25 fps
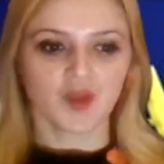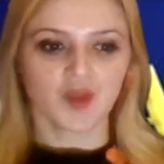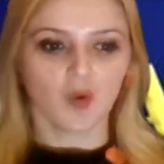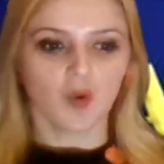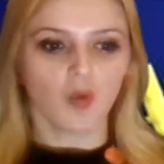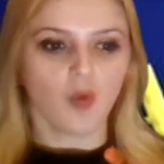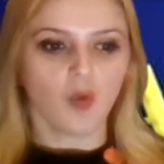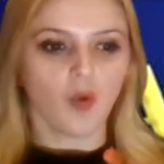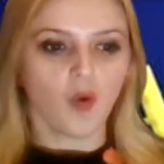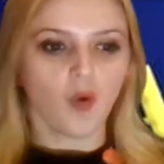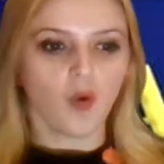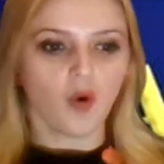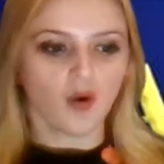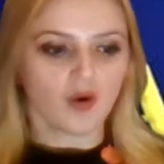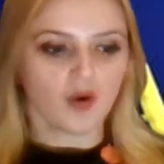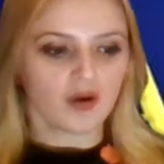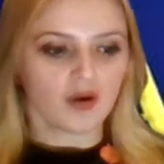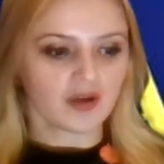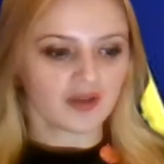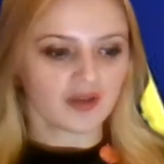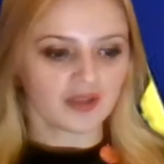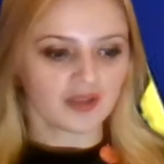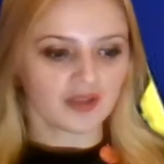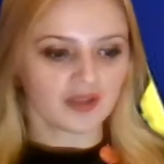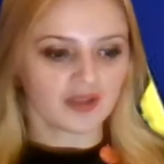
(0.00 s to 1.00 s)

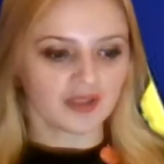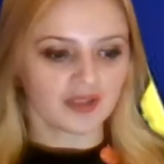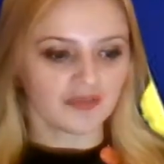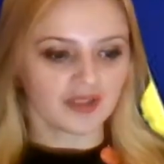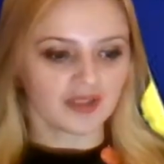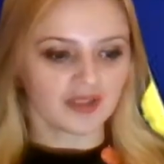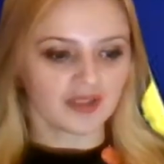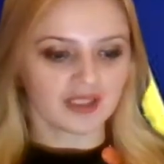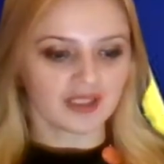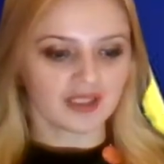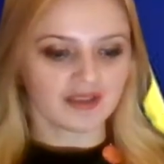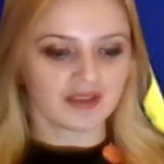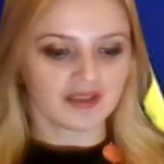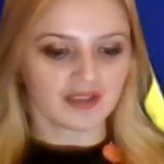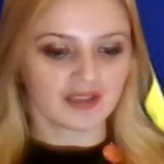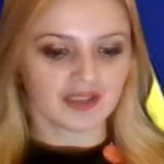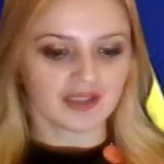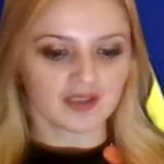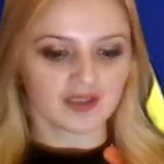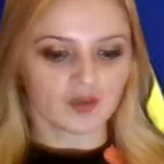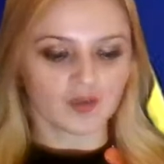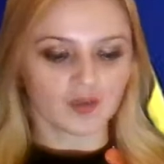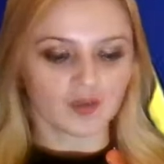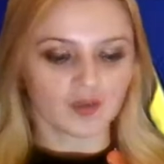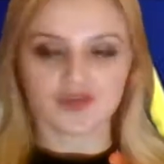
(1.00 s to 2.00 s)
or if
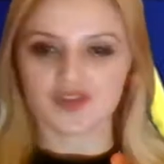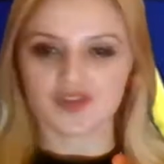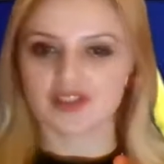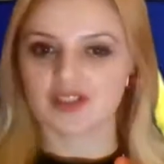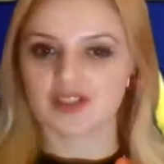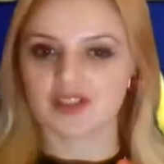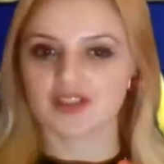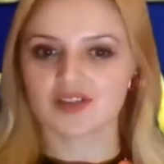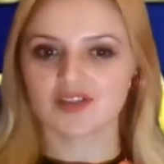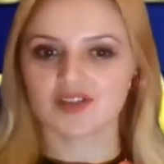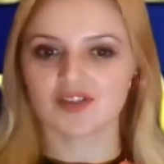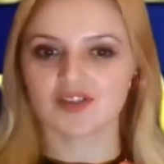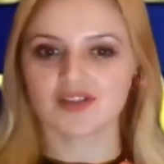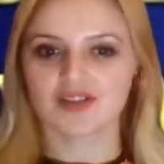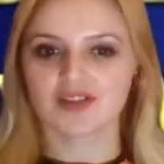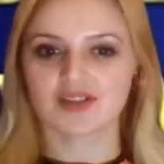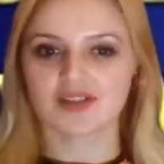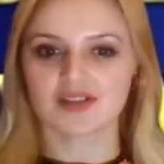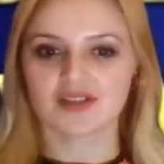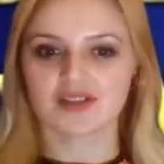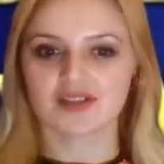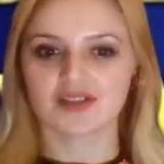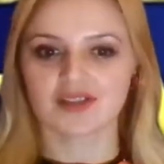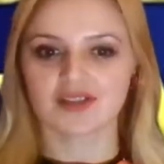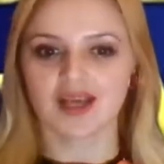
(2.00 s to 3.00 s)
it concerns
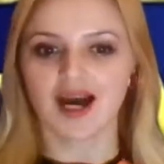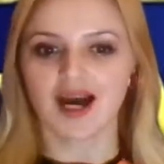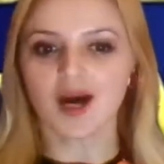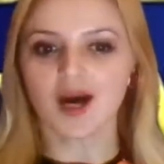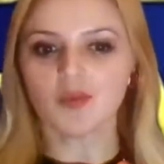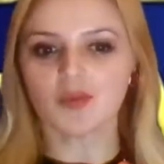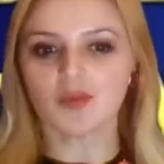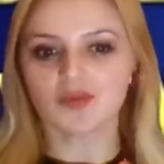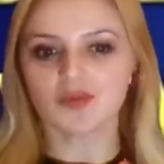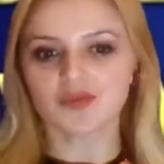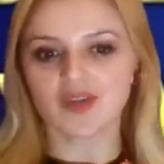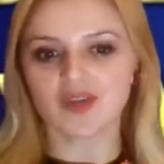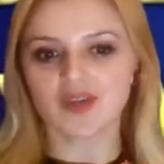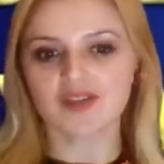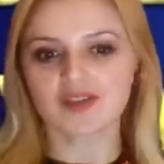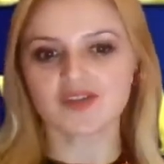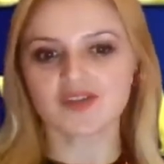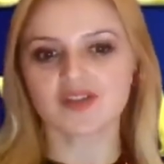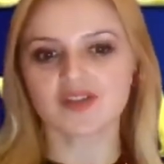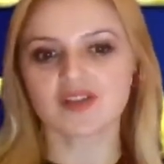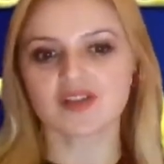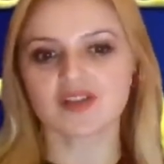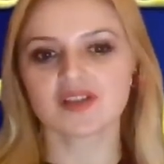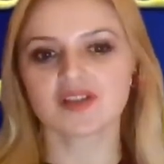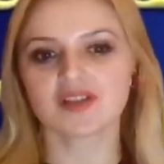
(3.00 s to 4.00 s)
the
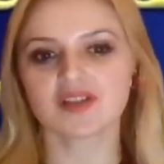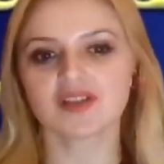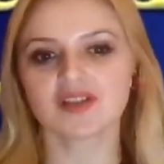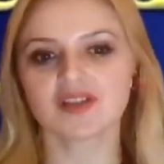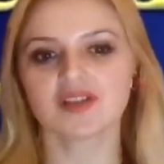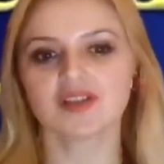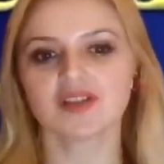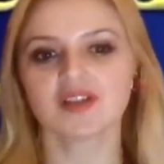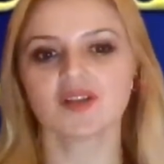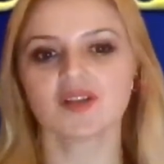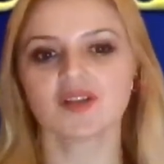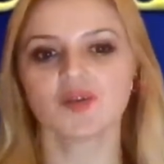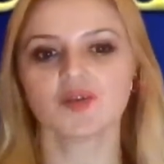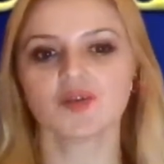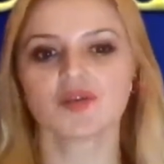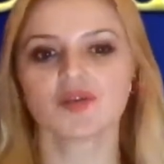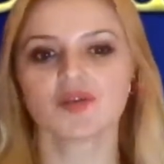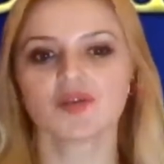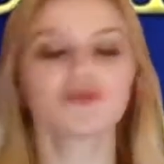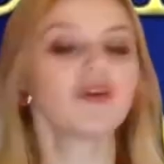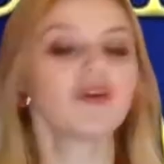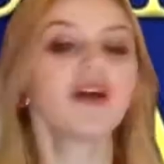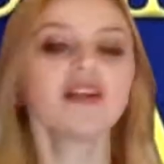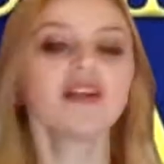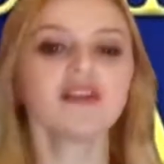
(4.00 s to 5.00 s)
abundance in your
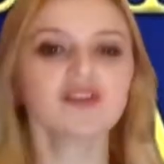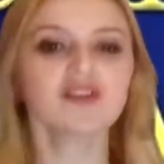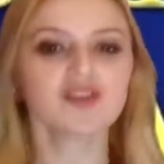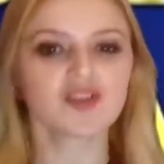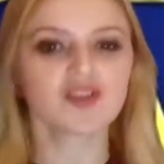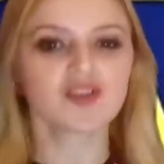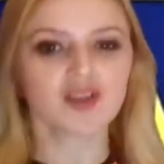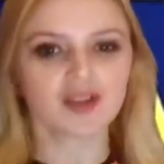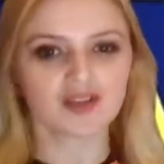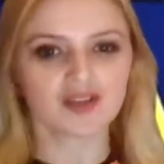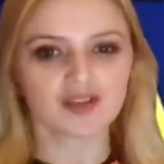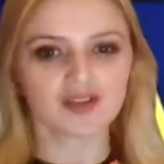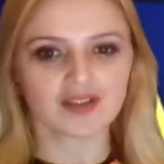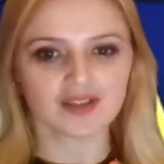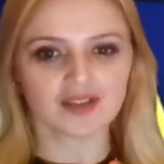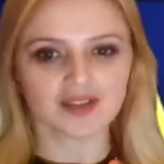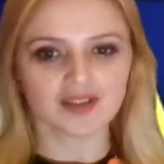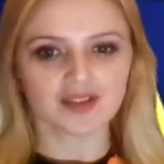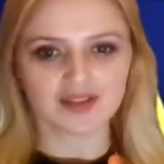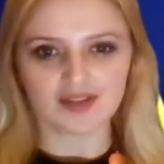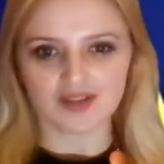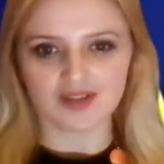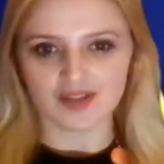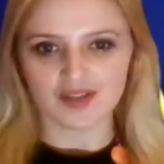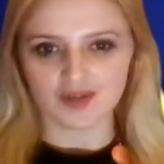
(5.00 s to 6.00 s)
financial
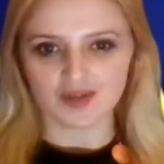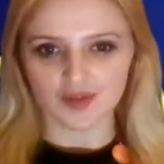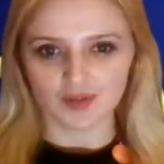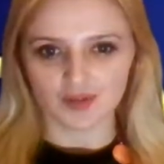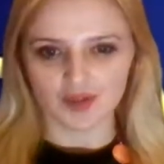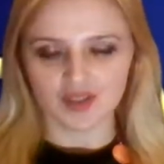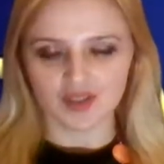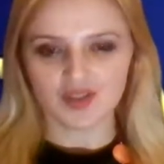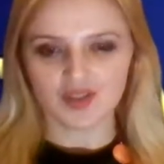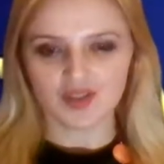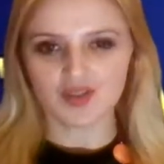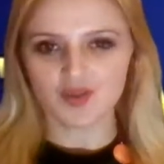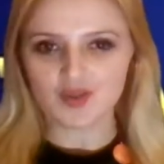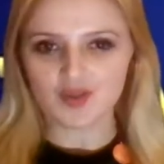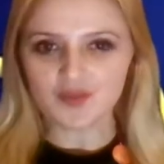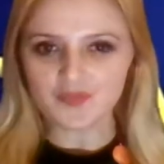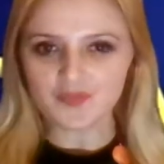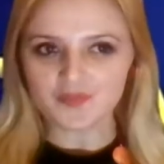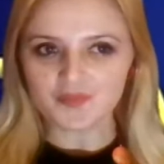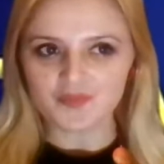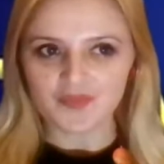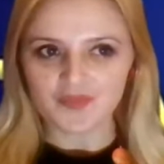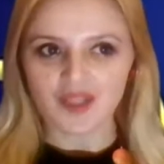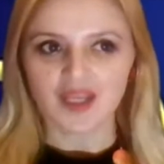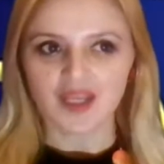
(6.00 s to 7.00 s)
situation,
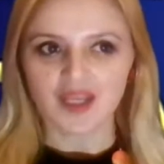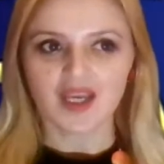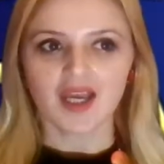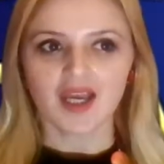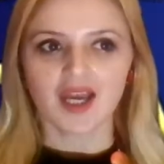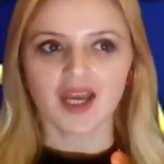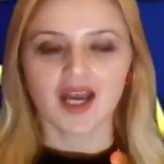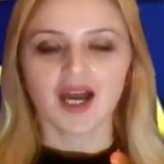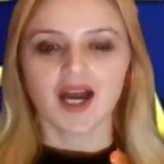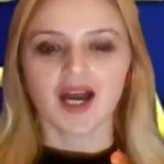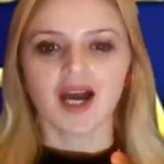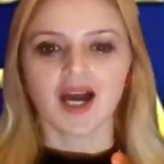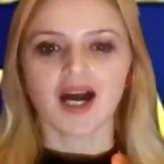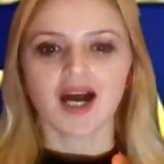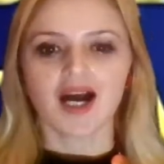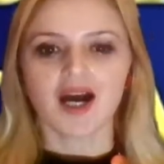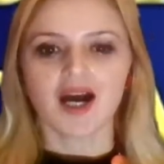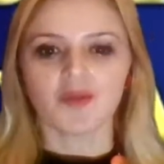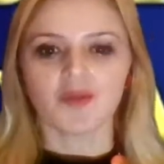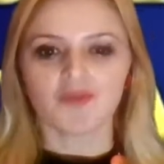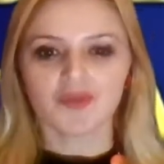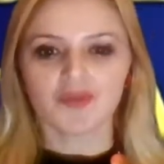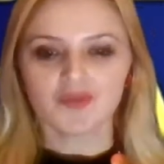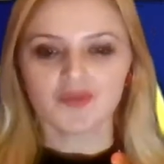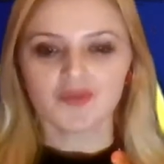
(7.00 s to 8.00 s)

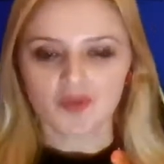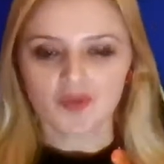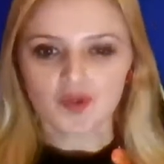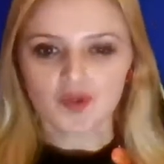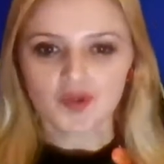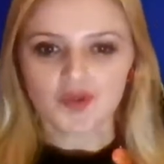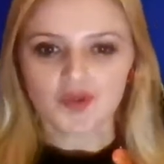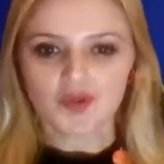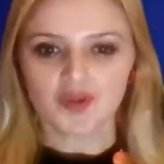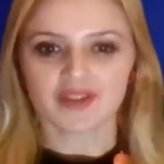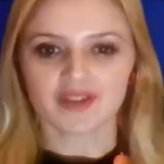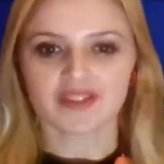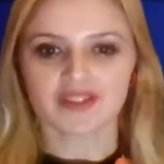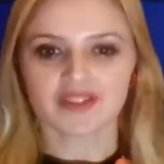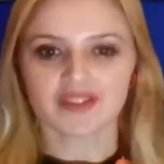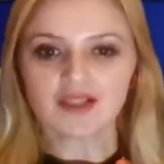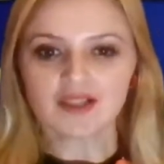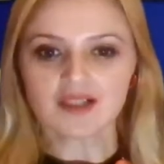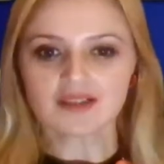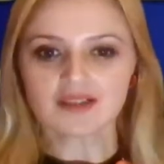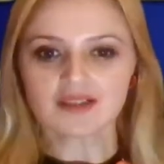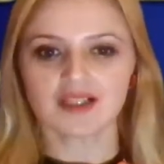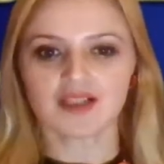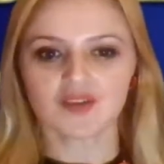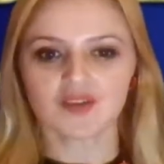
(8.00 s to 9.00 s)
before you
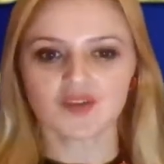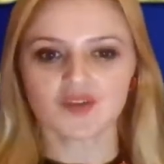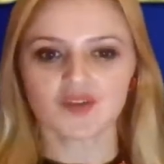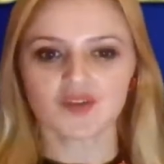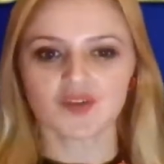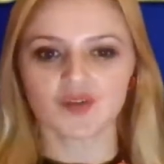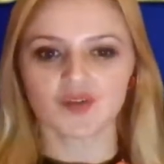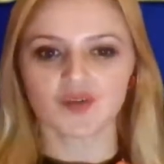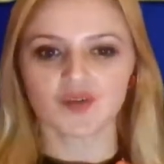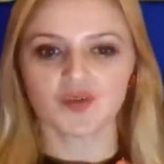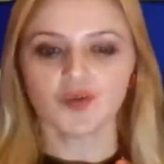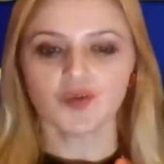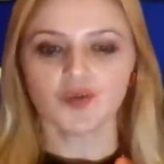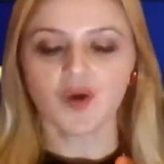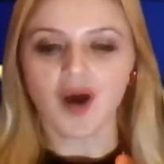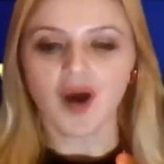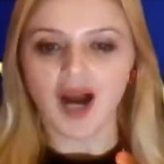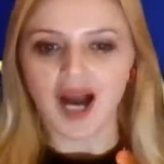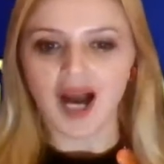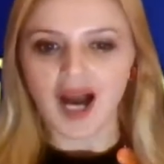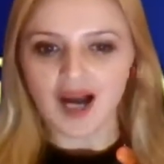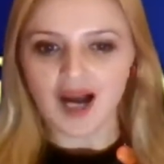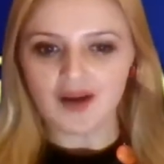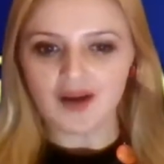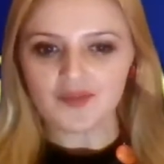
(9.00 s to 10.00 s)
attract that, you
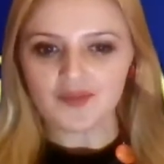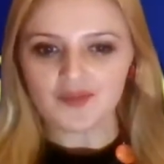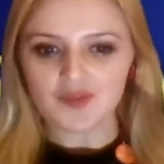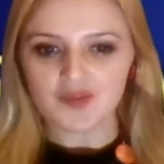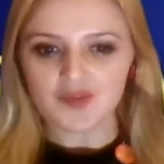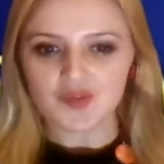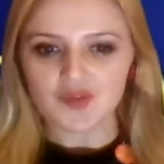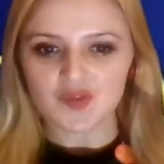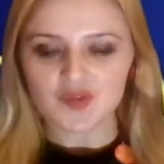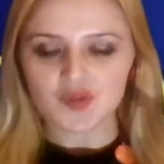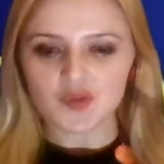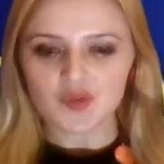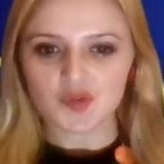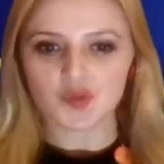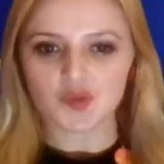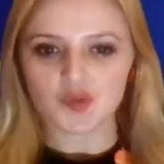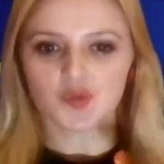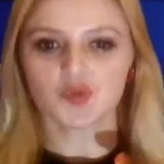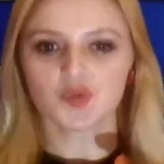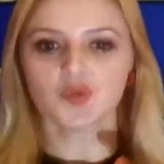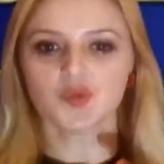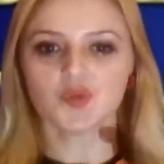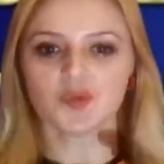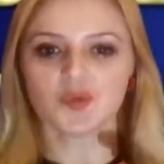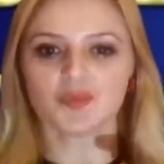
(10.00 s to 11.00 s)
have
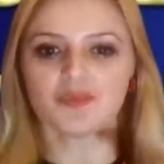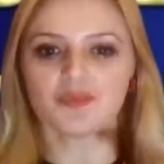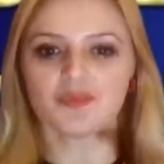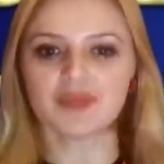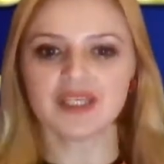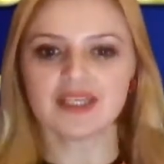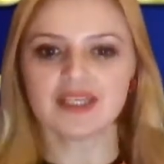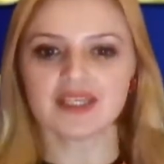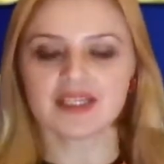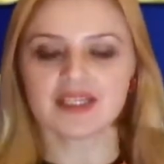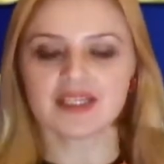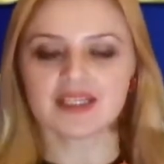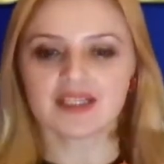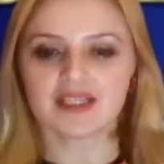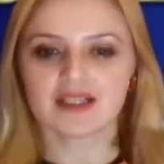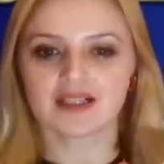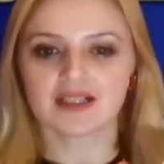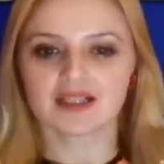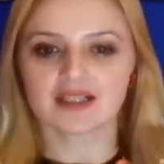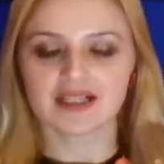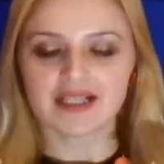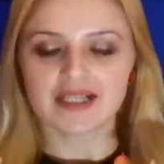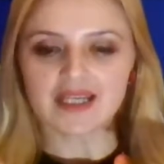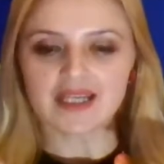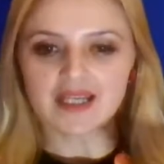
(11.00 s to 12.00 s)
to be
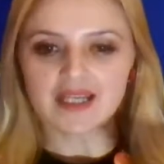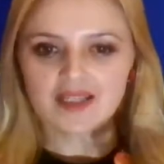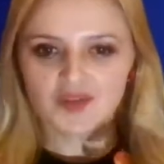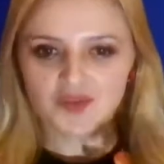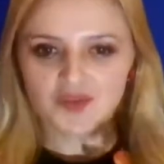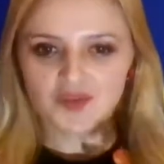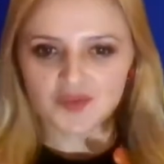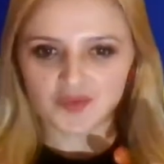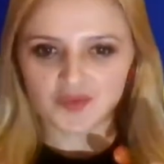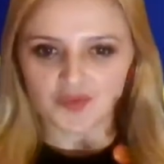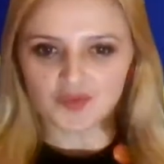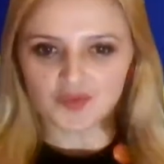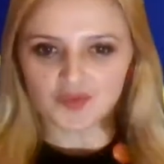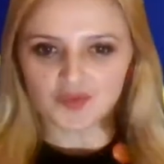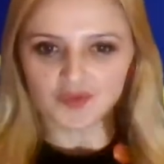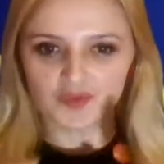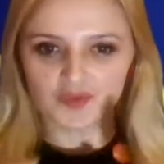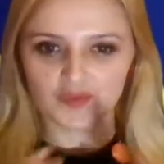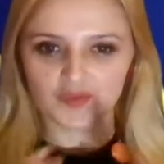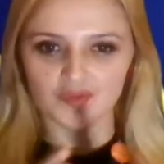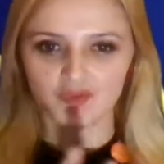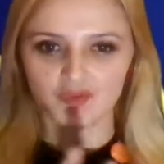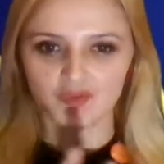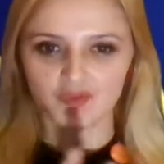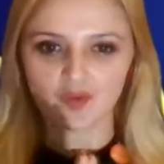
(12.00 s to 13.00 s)
grateful
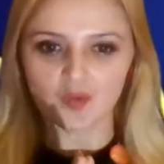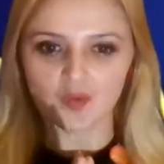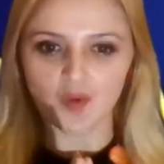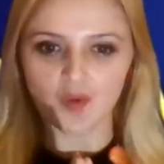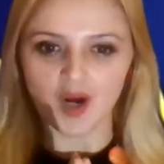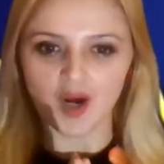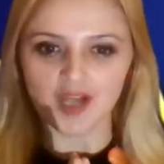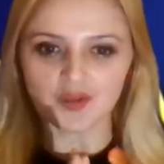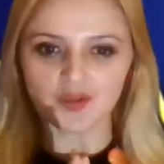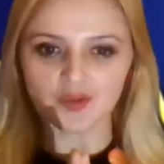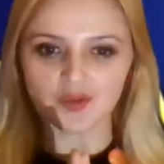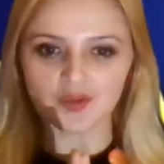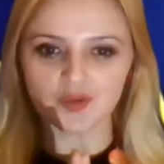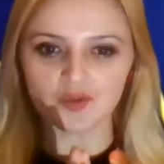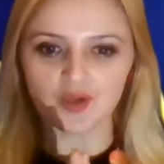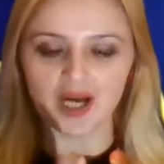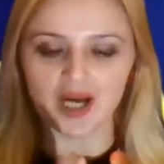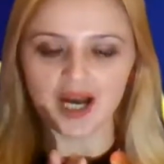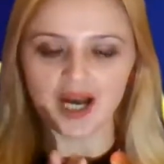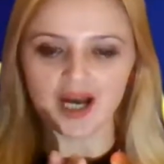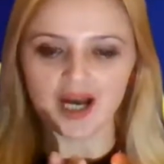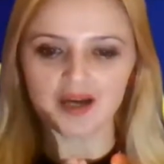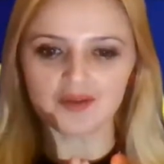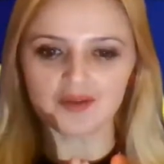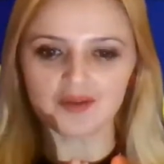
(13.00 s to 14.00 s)
for what you
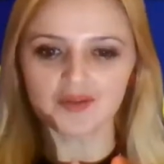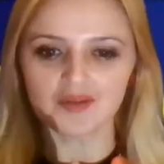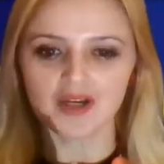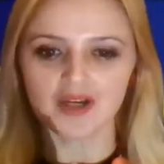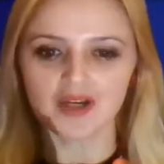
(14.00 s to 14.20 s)
have